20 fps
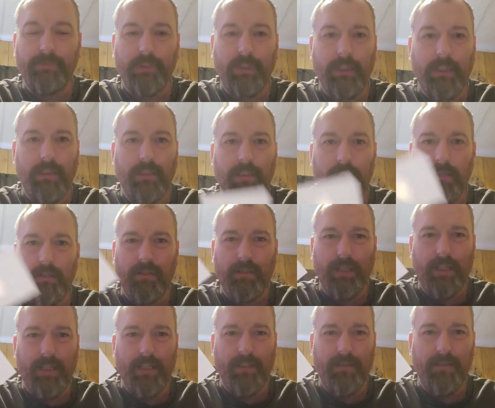I heard a
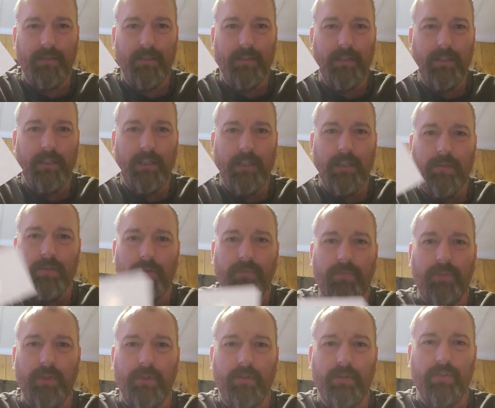lot of
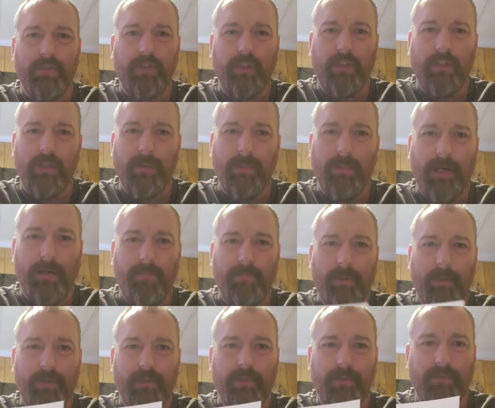reviewers talk about
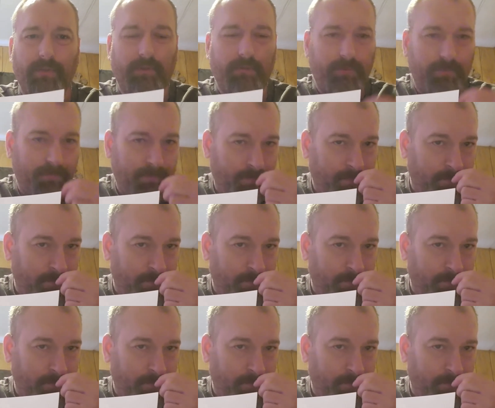Percival.